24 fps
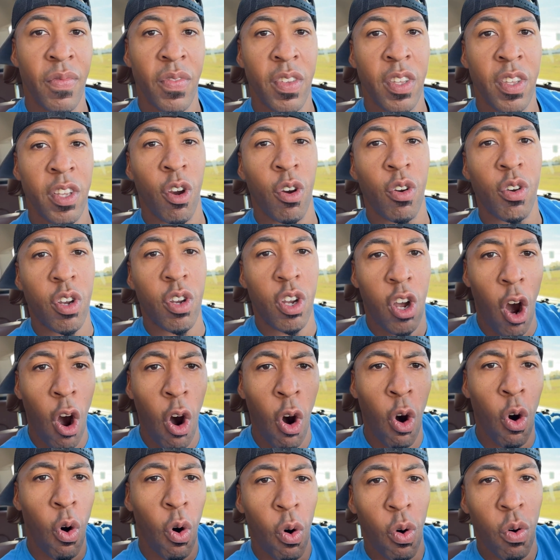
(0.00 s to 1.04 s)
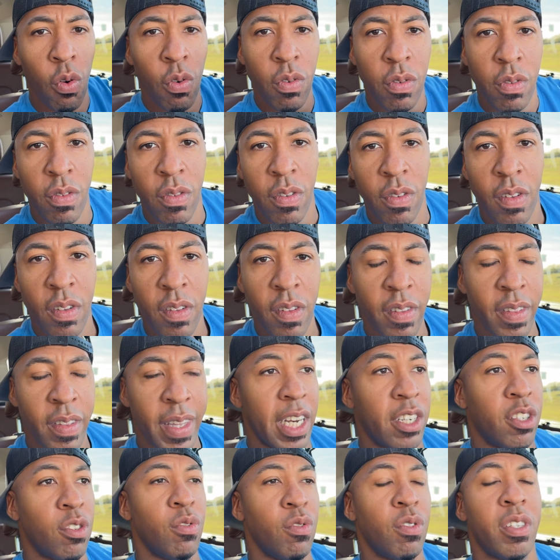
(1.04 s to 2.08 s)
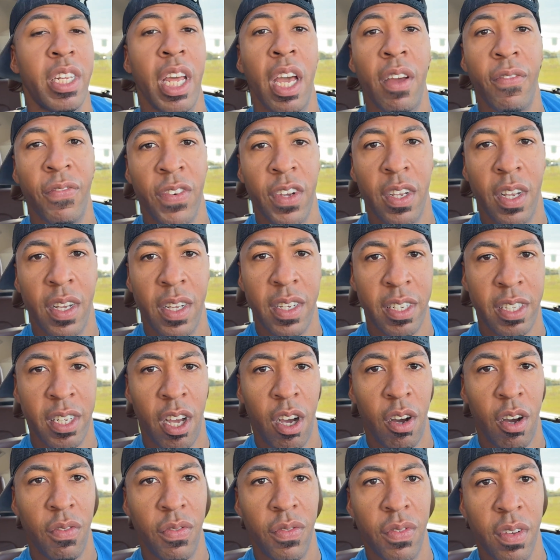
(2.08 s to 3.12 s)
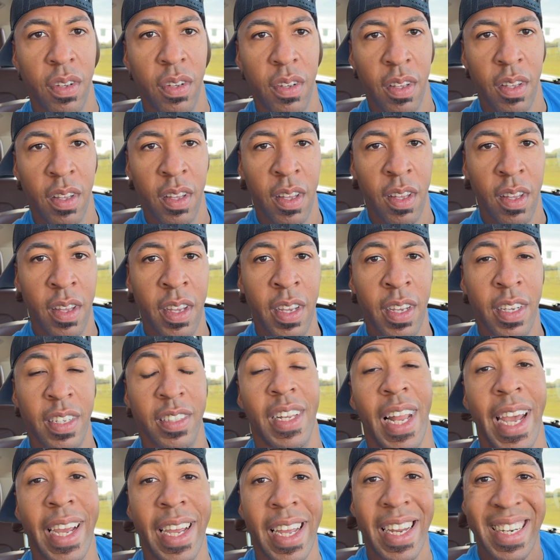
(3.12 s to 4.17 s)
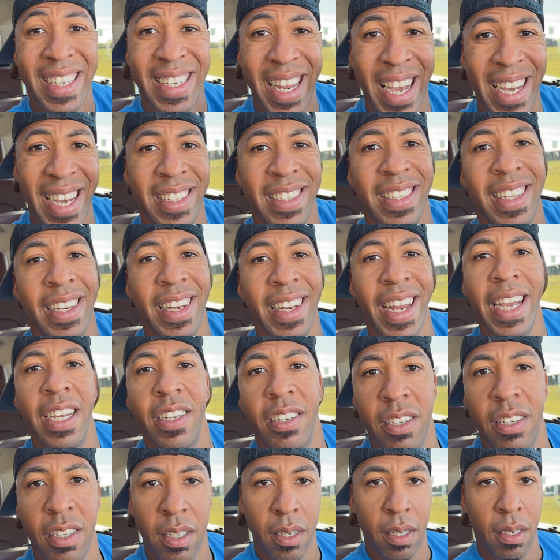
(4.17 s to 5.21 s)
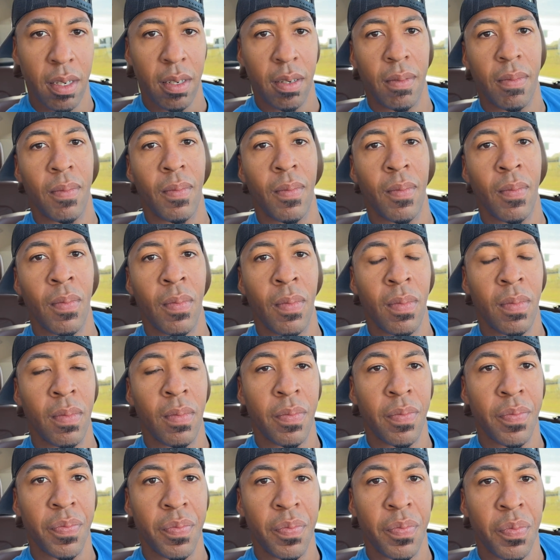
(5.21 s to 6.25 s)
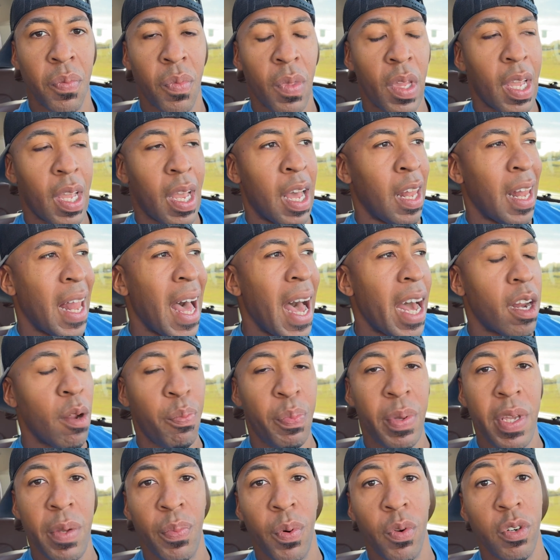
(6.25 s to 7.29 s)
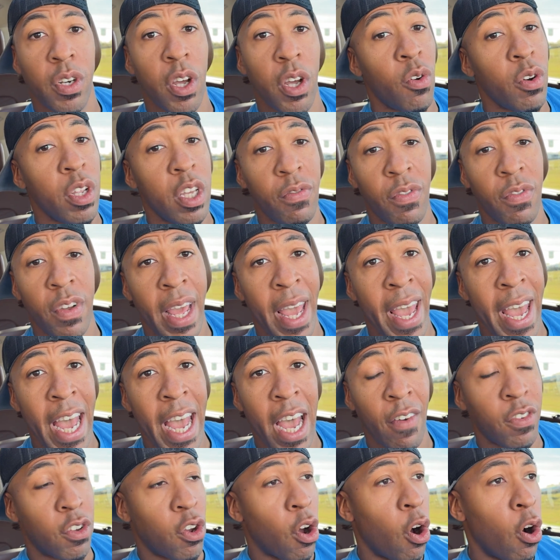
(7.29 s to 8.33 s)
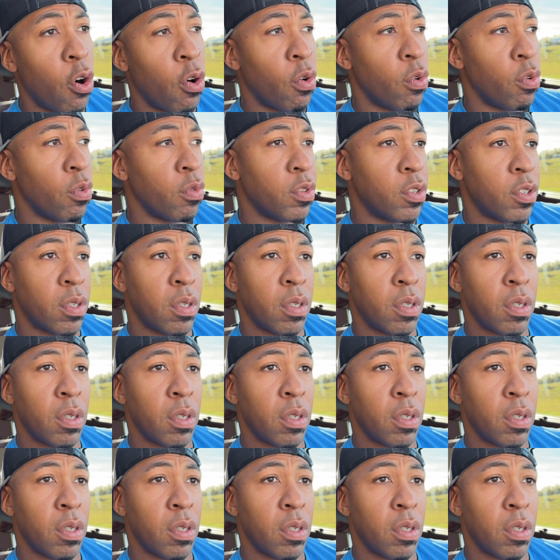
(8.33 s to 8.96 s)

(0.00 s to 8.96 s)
Your goal that you set for yourself is like a destination. A lot of people don't even have goals.